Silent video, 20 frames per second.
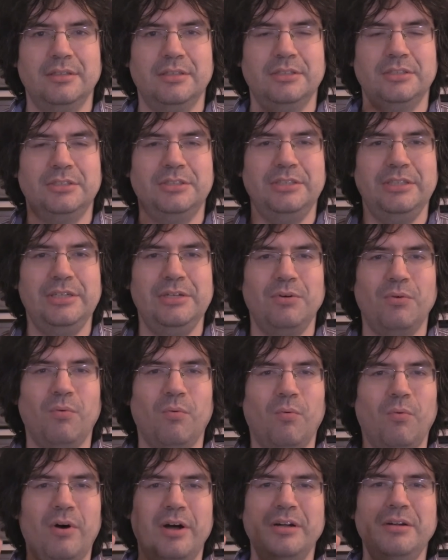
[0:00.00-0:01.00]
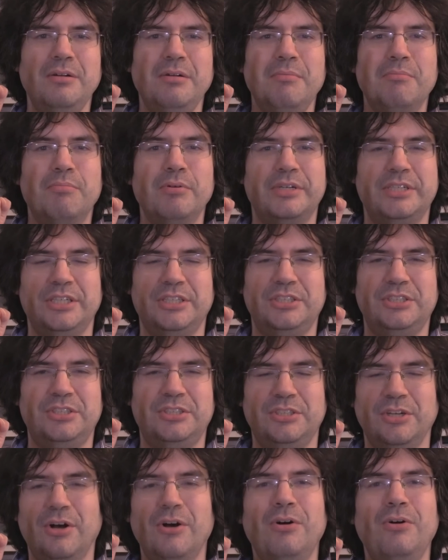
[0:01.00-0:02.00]
see one British
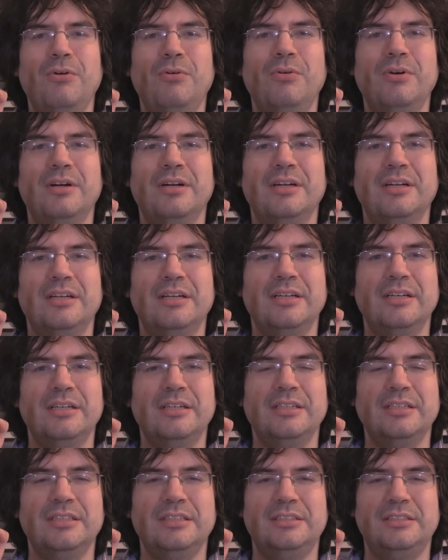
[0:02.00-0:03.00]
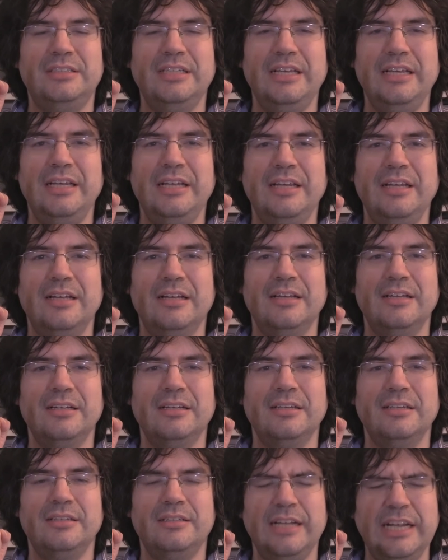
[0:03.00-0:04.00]
show, see
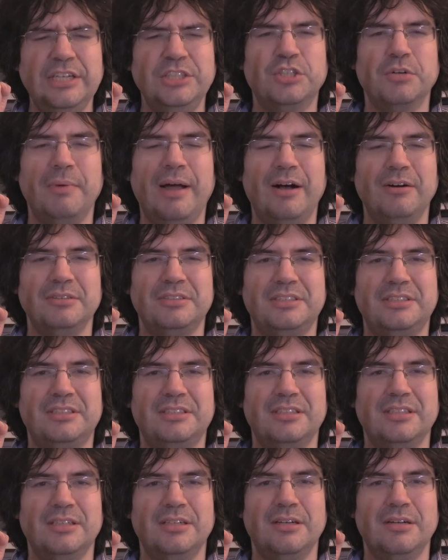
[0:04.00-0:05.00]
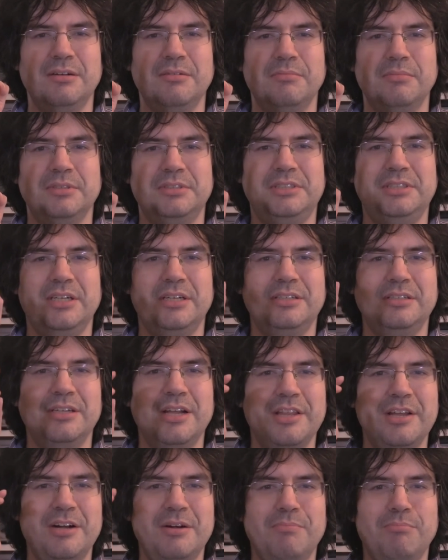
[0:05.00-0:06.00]
Danger Mouse. But see
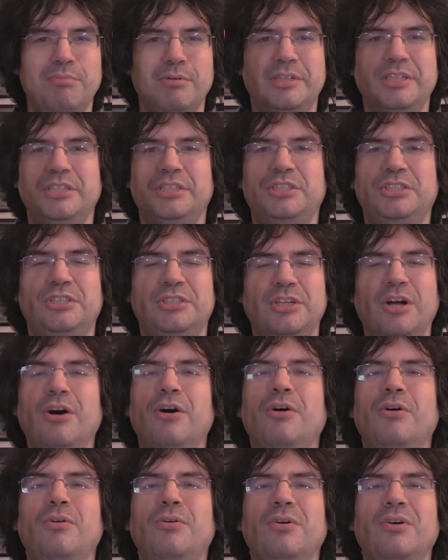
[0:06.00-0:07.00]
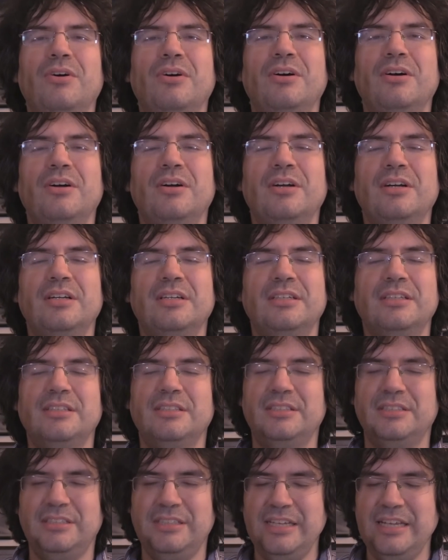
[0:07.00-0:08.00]
another British show,
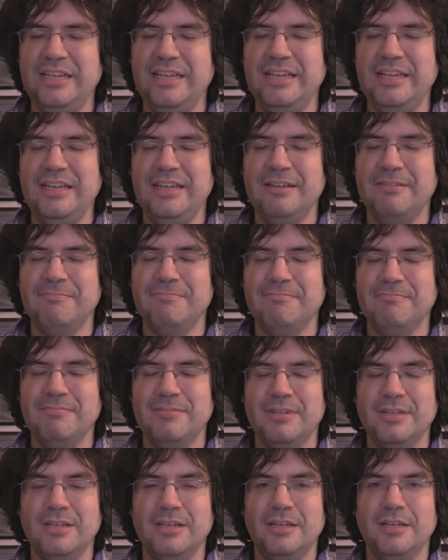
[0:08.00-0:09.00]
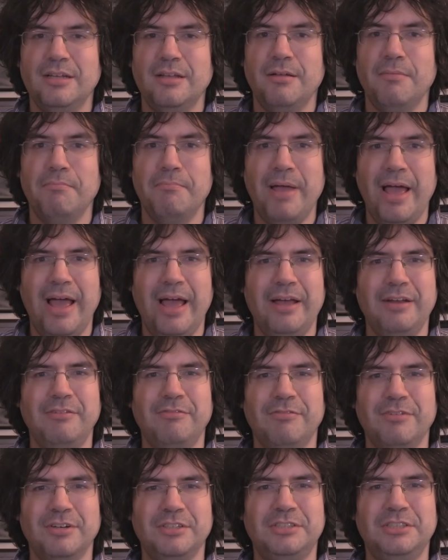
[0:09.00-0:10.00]
see Man
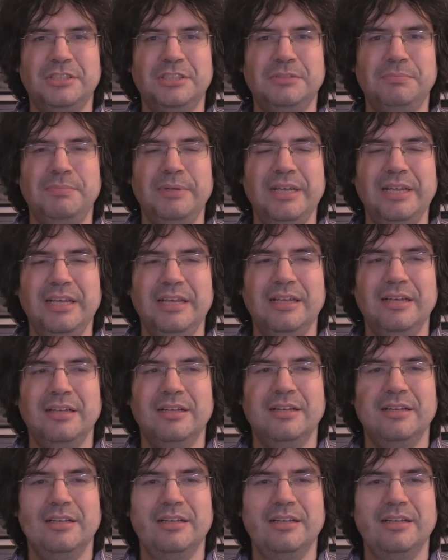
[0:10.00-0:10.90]
vs. Bee.